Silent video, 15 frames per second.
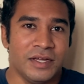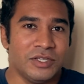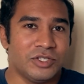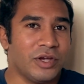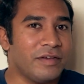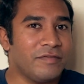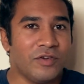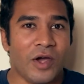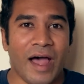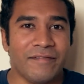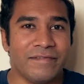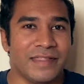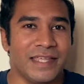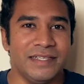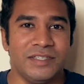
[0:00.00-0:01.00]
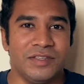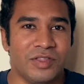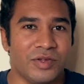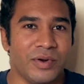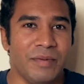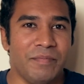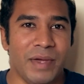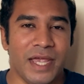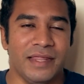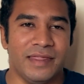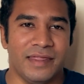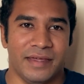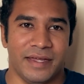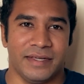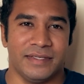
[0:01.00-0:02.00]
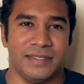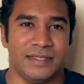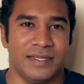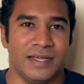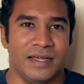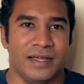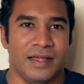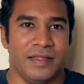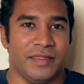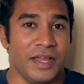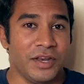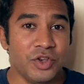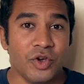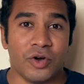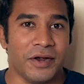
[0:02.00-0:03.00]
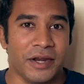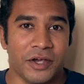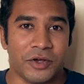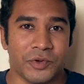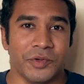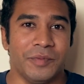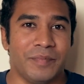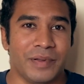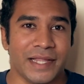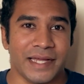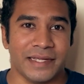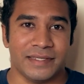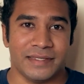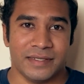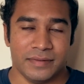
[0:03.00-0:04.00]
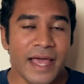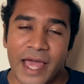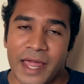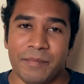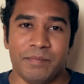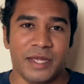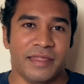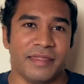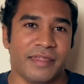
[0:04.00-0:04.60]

So if you have these 3 main things, then you're in a good place, and be